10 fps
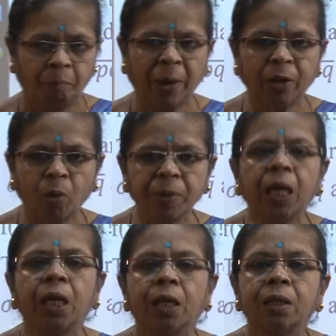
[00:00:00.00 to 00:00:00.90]

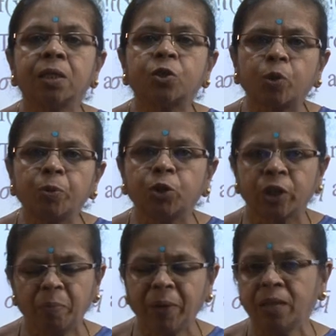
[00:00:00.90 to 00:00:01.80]
binomial
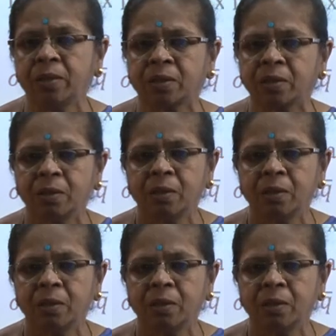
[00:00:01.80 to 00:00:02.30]
distribution means.